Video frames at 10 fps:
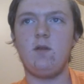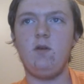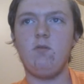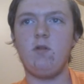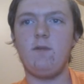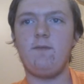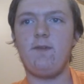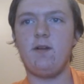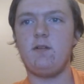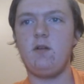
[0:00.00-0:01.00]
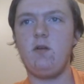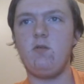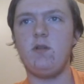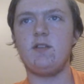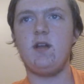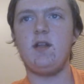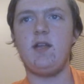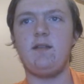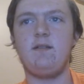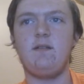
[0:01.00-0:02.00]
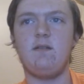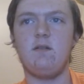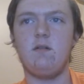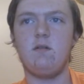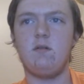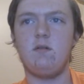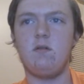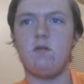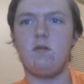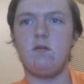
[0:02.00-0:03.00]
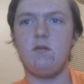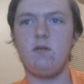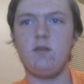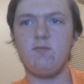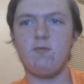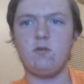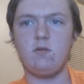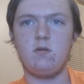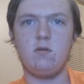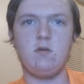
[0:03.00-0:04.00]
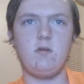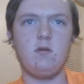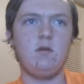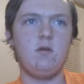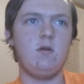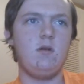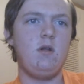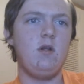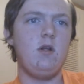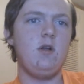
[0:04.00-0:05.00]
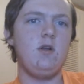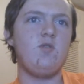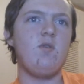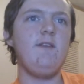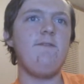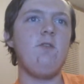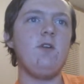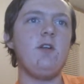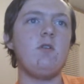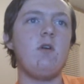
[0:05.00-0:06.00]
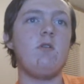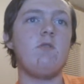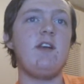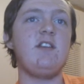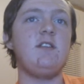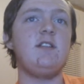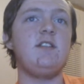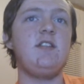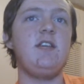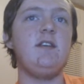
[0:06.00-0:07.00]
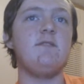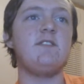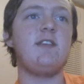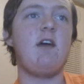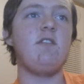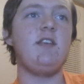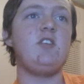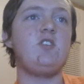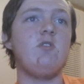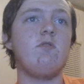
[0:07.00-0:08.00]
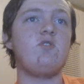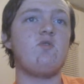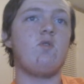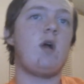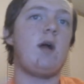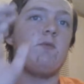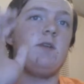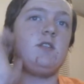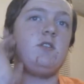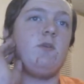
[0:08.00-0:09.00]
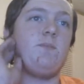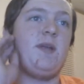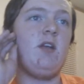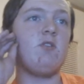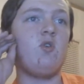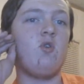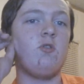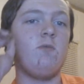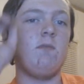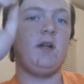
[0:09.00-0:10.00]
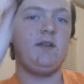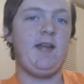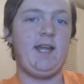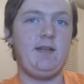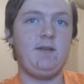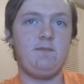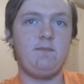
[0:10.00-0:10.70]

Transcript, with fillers: No, Rudolph, you fucking no, that's not it. This one. twenty-four-year-old arrested in sting of Southeast jewelry store robberies to appear in court Monday.